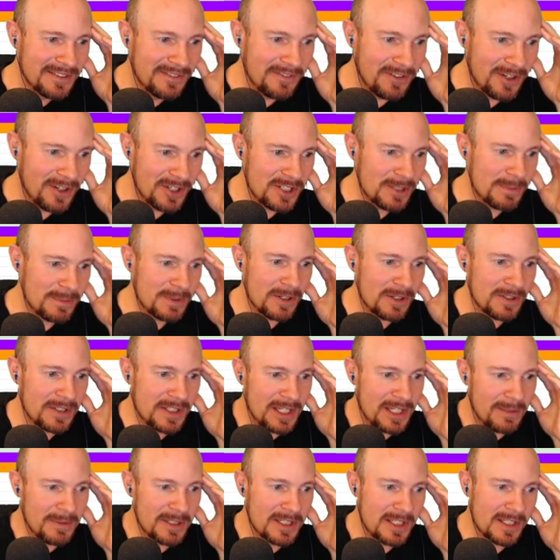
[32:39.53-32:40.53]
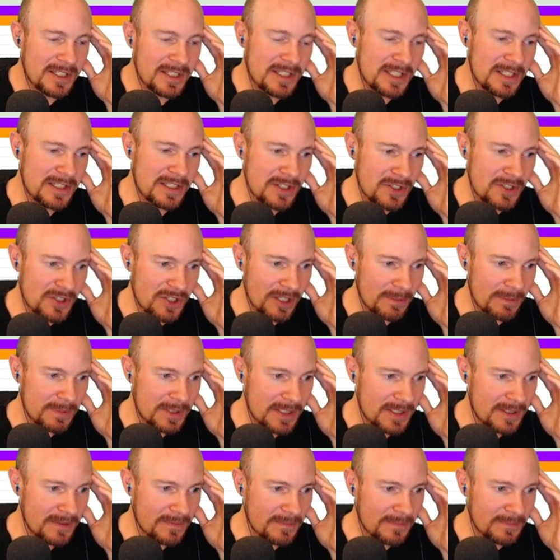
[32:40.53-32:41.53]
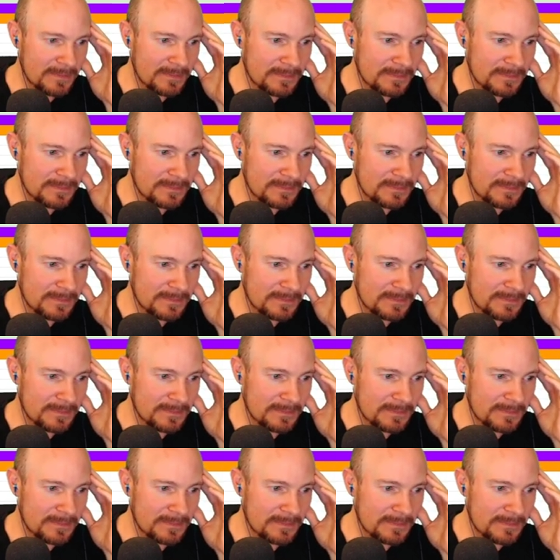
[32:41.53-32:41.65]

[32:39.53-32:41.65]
Fun ships aren't the same as consistent ships.